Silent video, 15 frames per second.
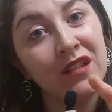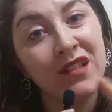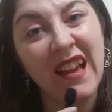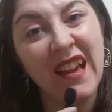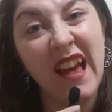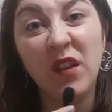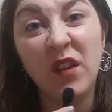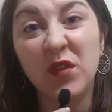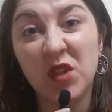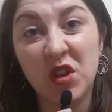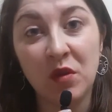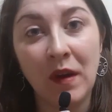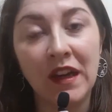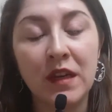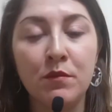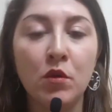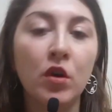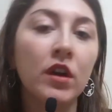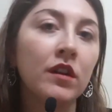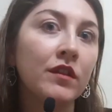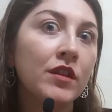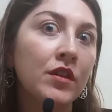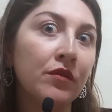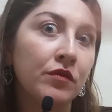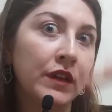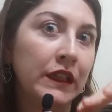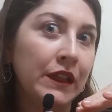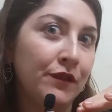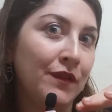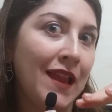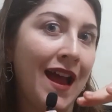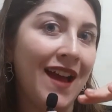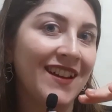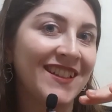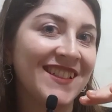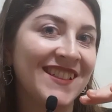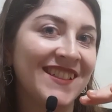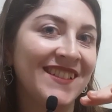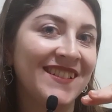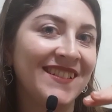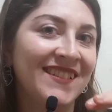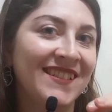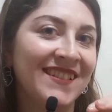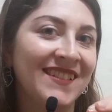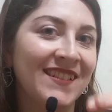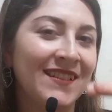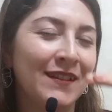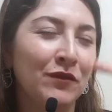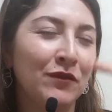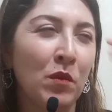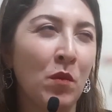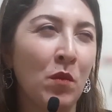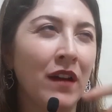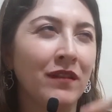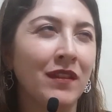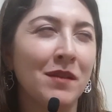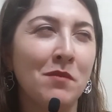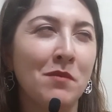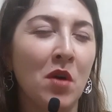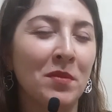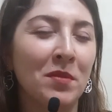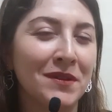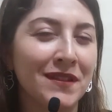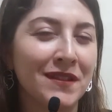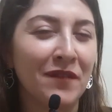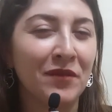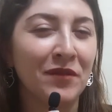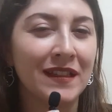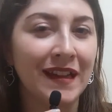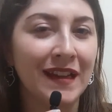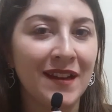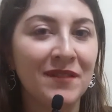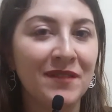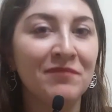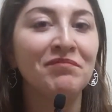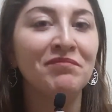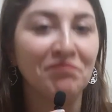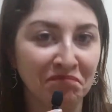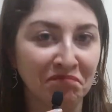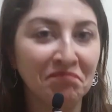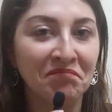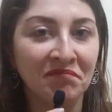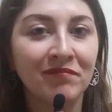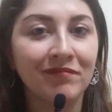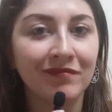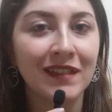elf shoe anymore. They're really flat from wearing them almost every day. It's